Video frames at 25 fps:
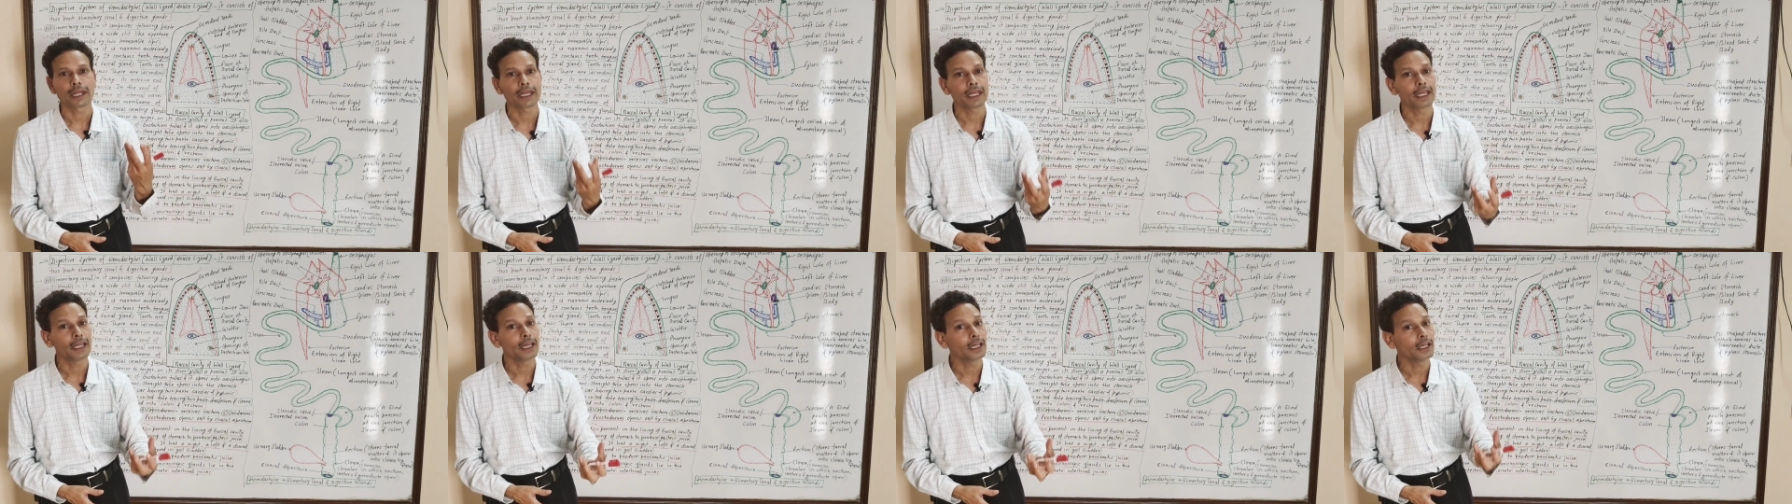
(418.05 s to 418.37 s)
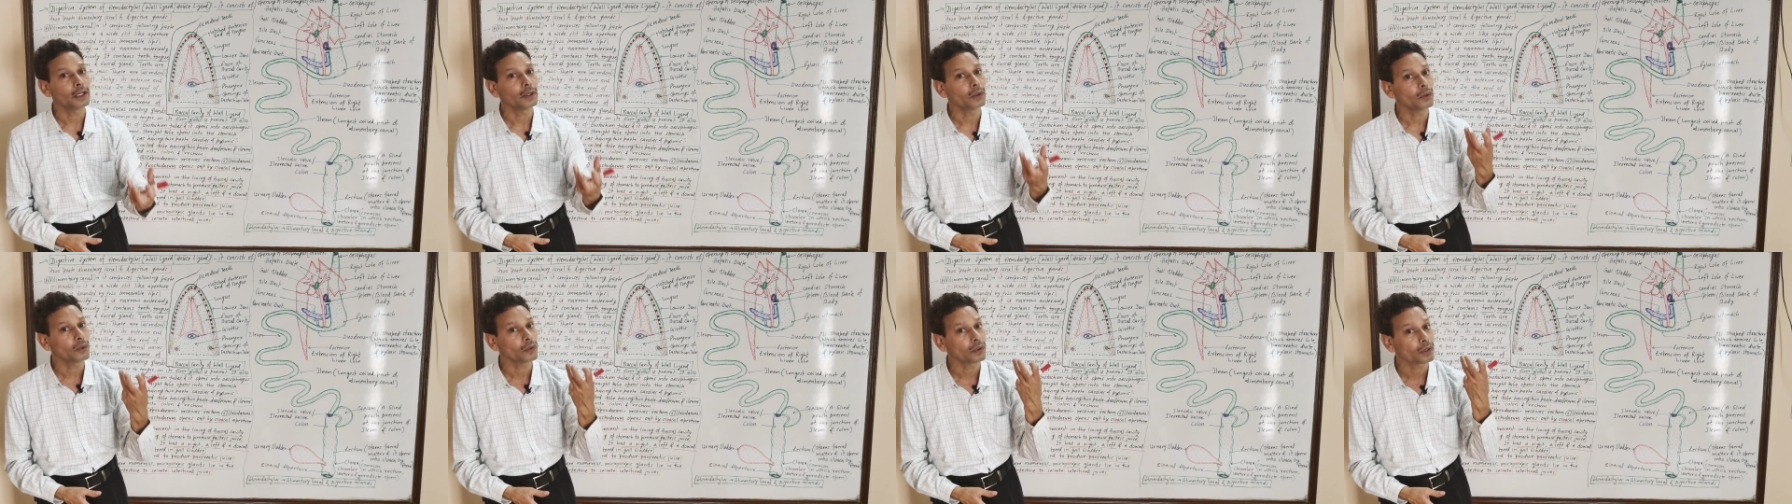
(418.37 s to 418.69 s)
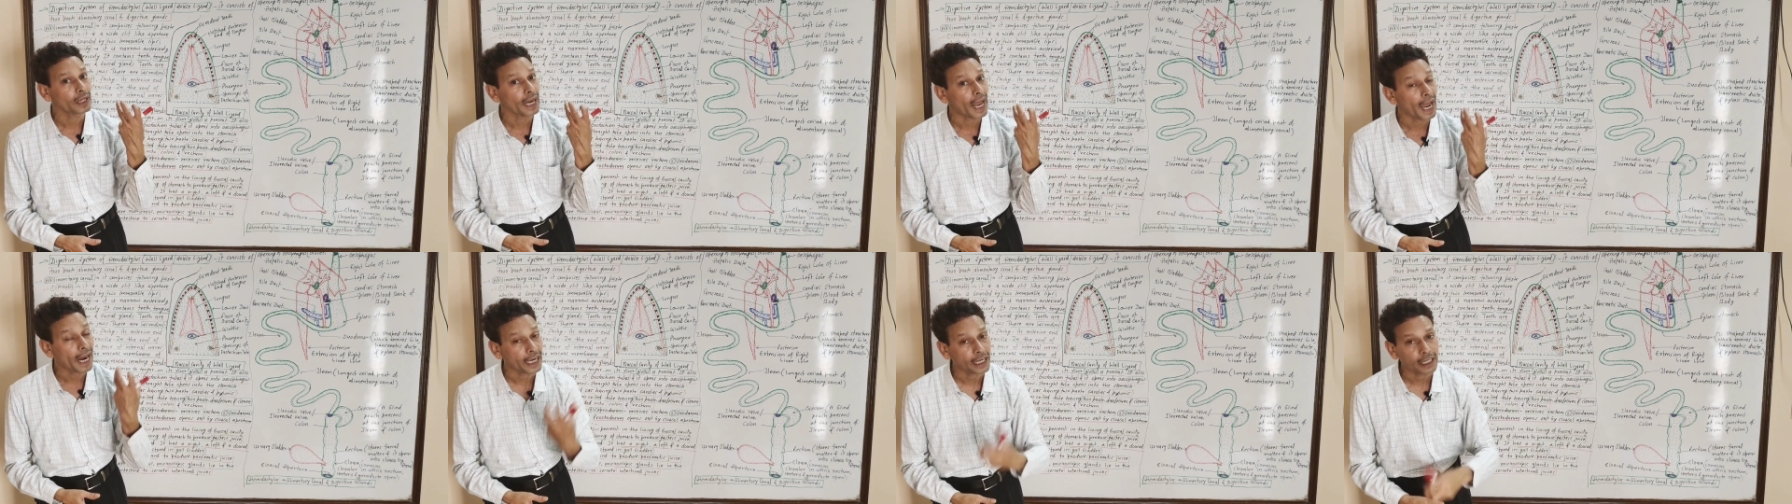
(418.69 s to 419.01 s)

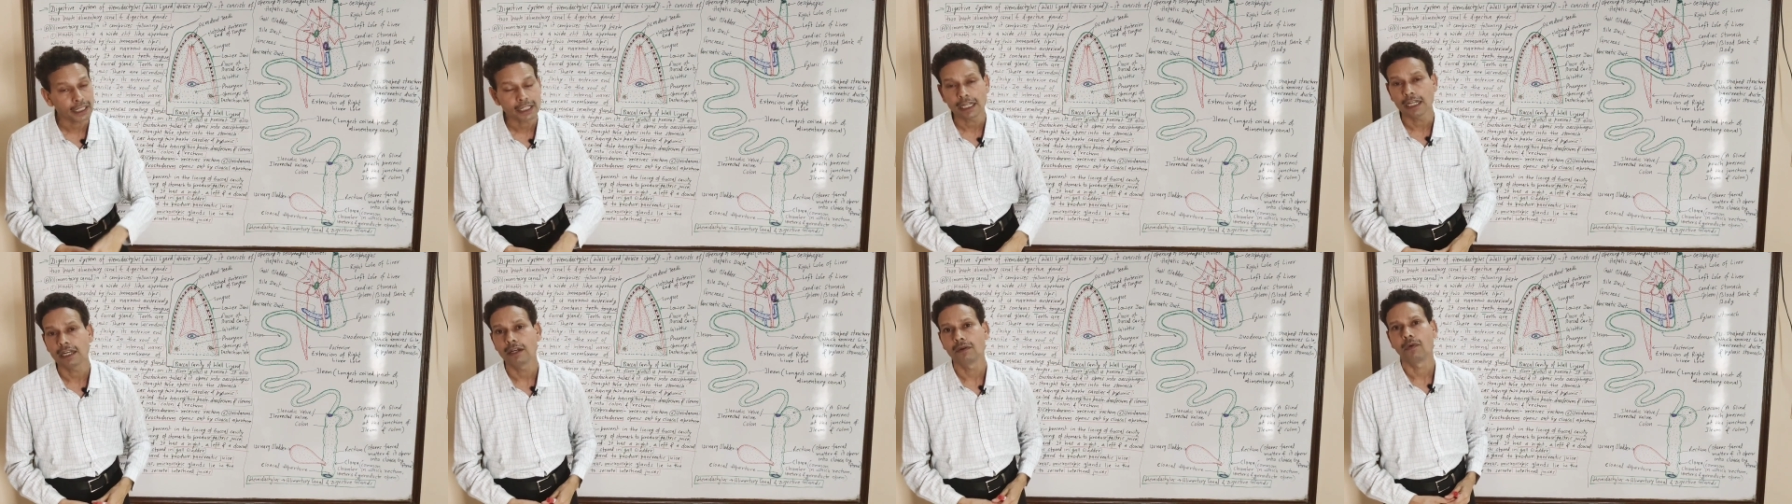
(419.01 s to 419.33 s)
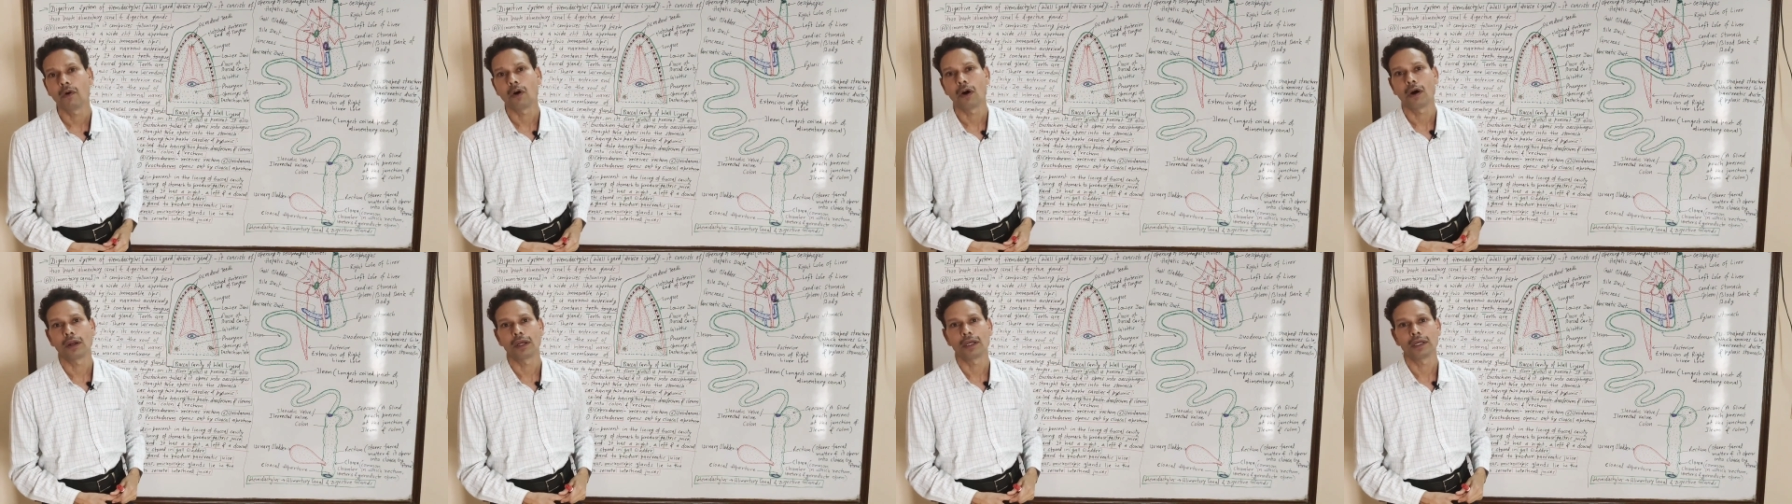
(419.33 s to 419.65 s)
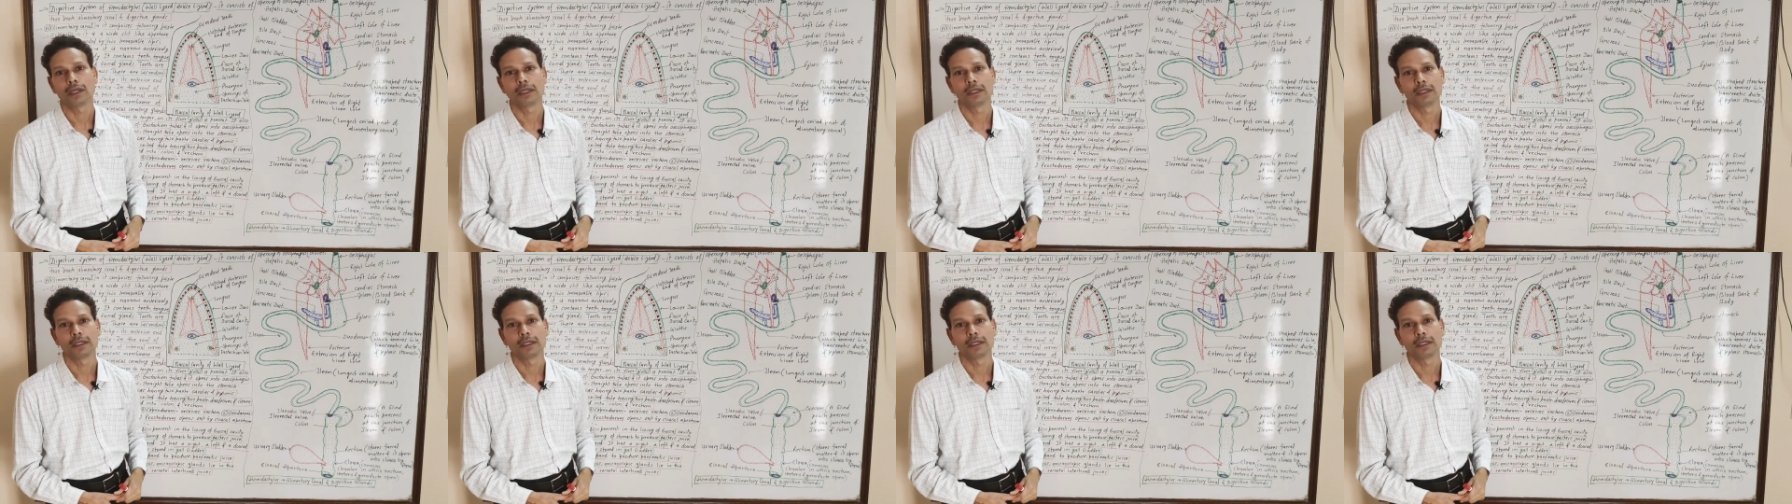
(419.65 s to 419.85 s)
ileorectal wall,